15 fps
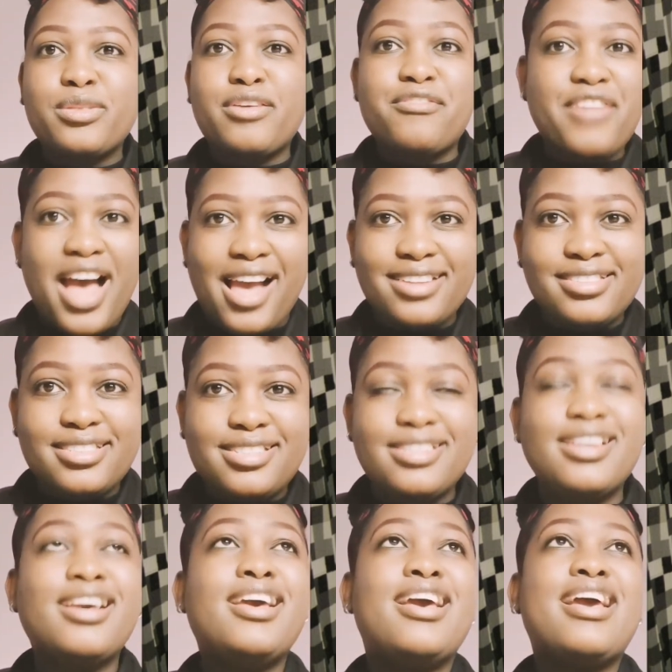wand,
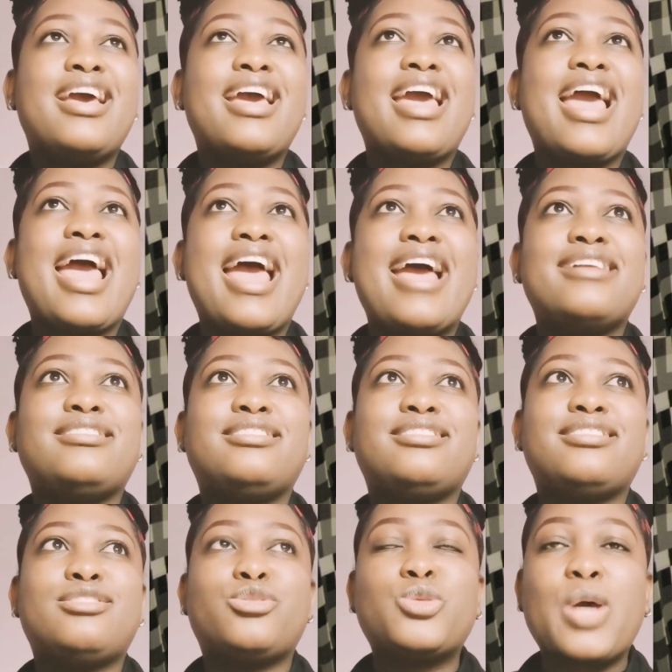and
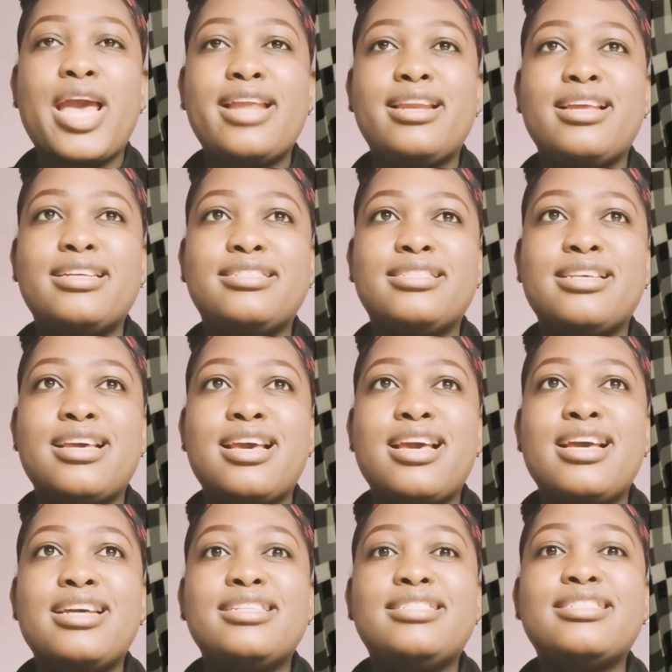this toilet
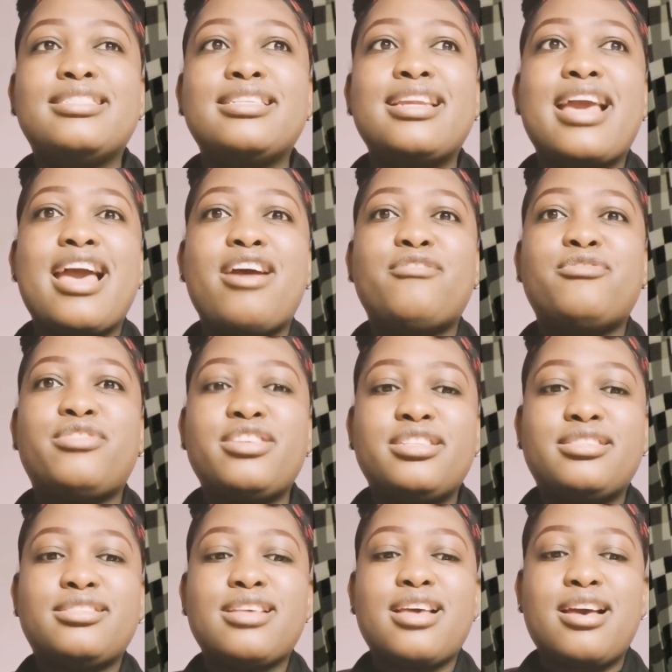doesn't have
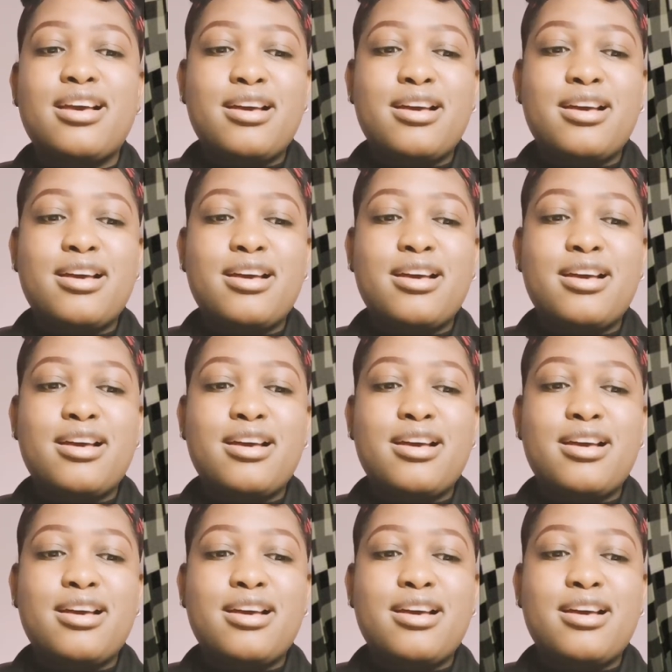this